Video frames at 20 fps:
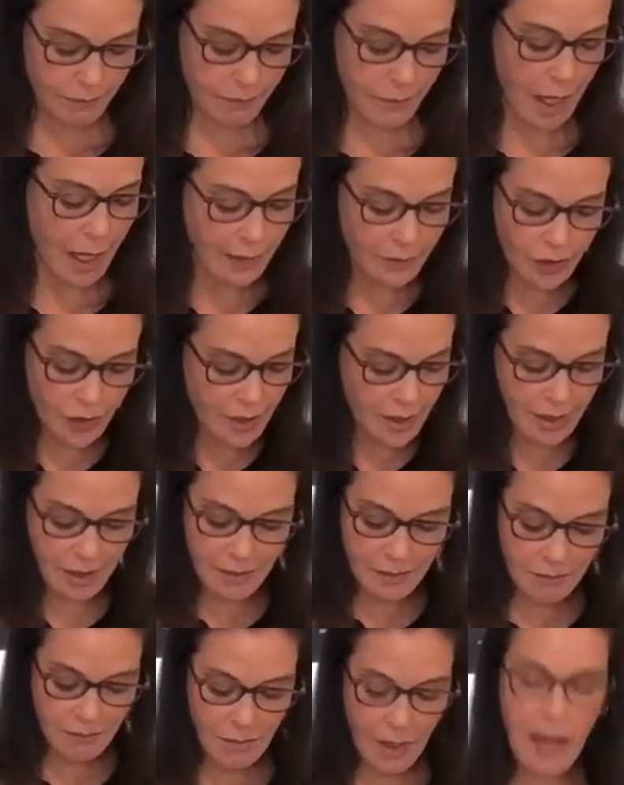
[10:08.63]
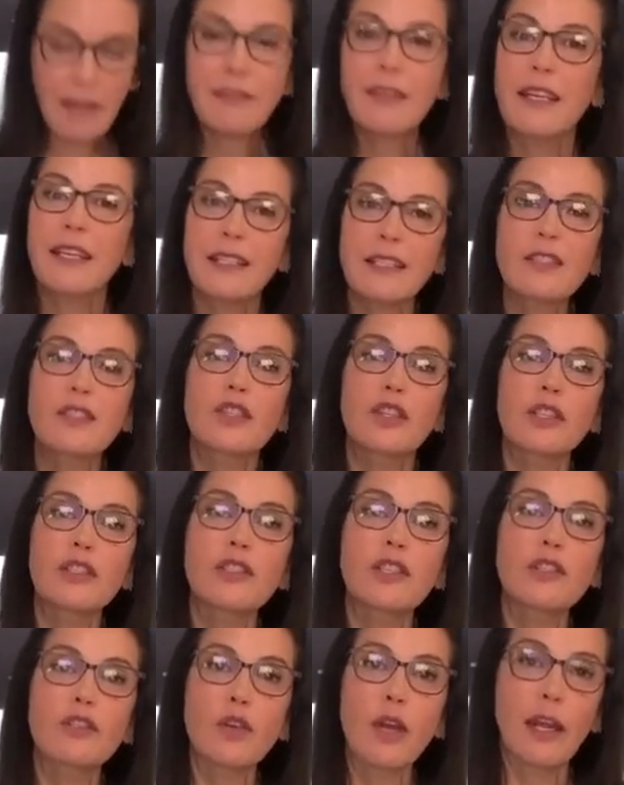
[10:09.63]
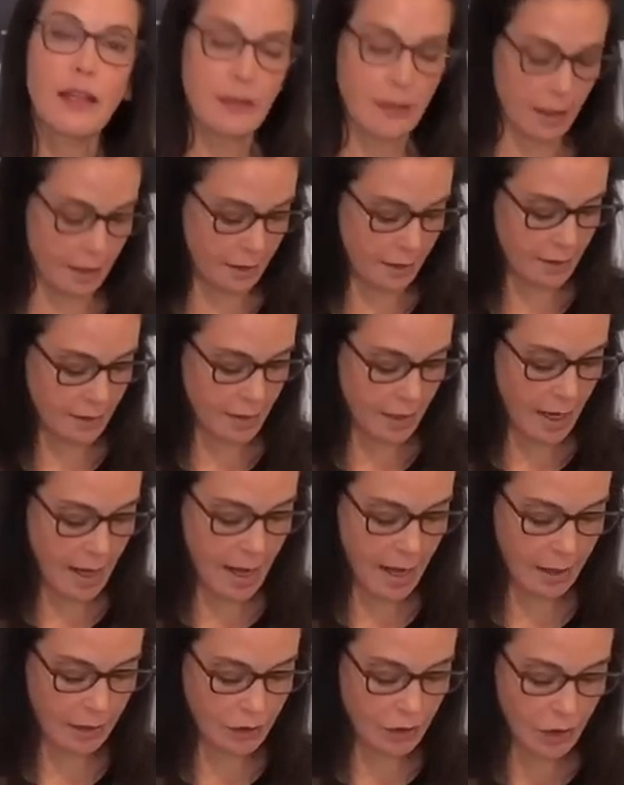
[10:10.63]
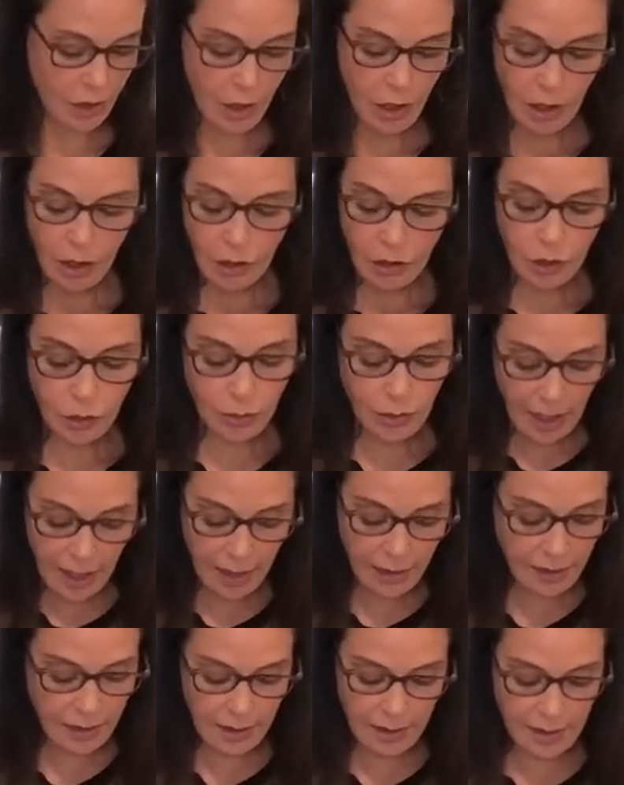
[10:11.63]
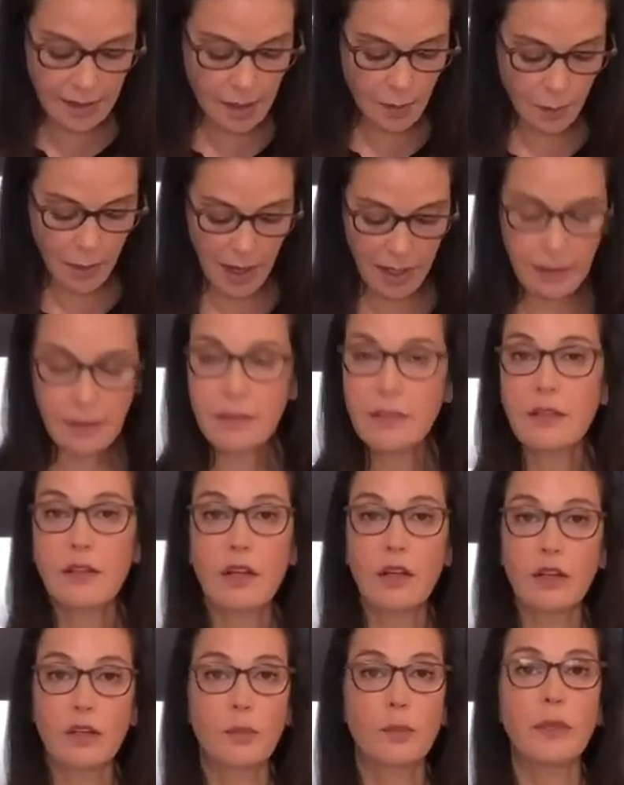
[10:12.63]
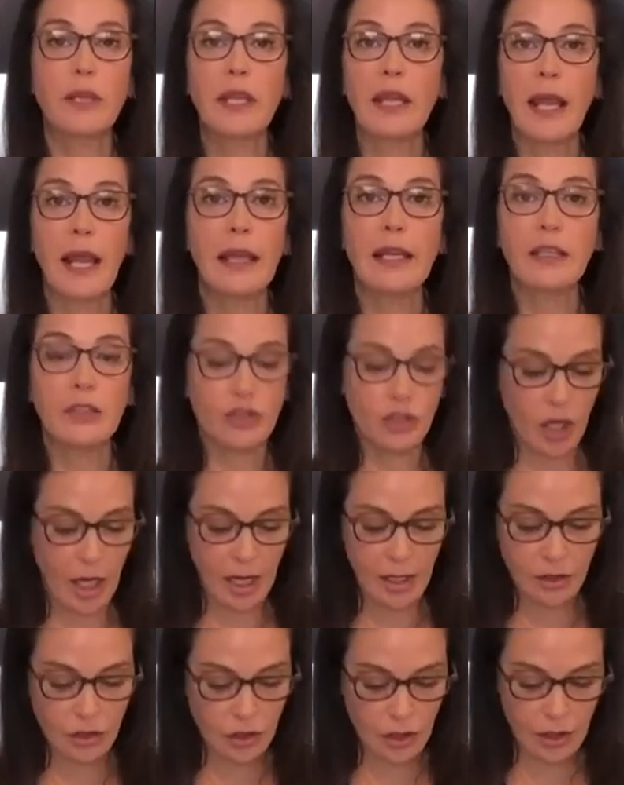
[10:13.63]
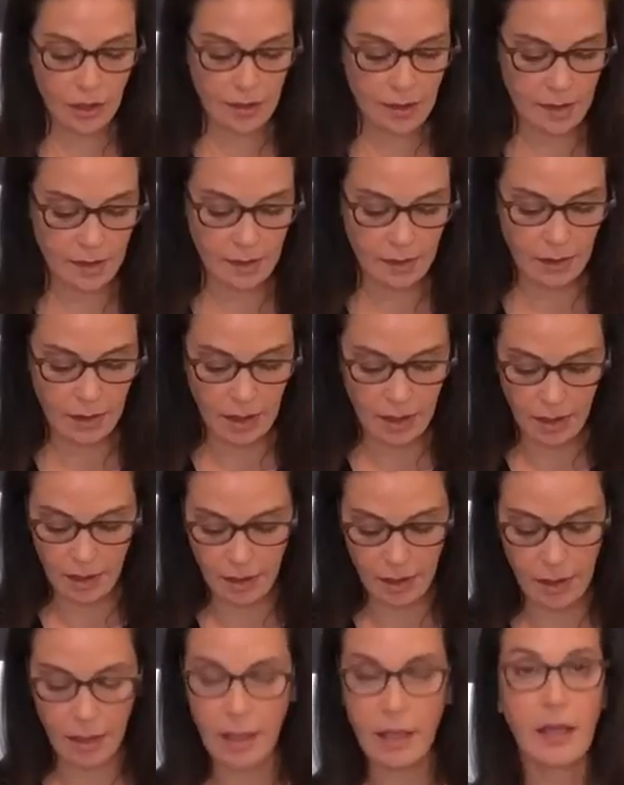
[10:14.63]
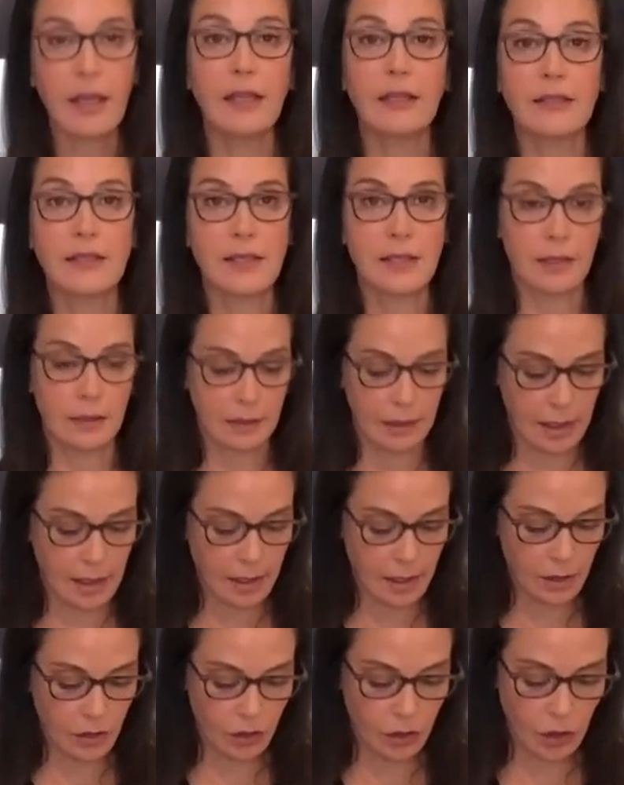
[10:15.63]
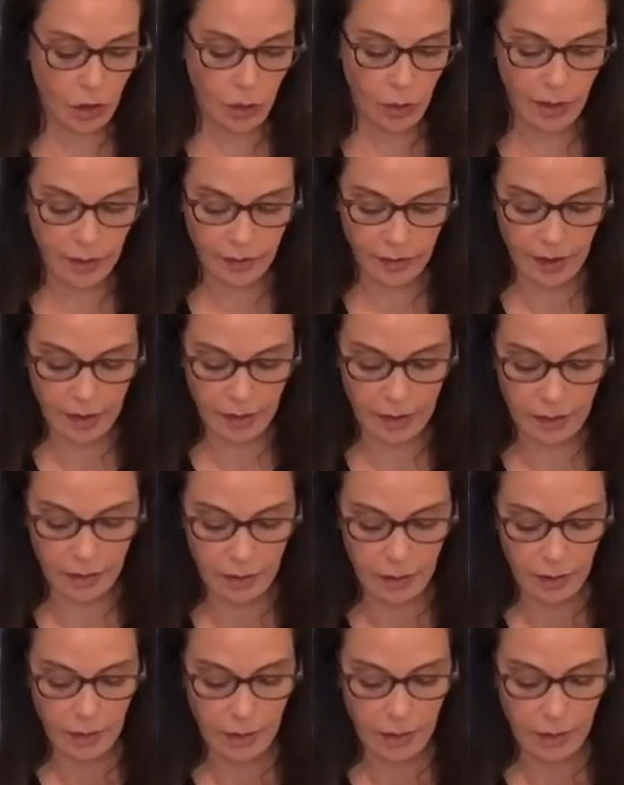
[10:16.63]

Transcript: I think it's good to try things, and you can't expect there to be any changes instantly. You know, I think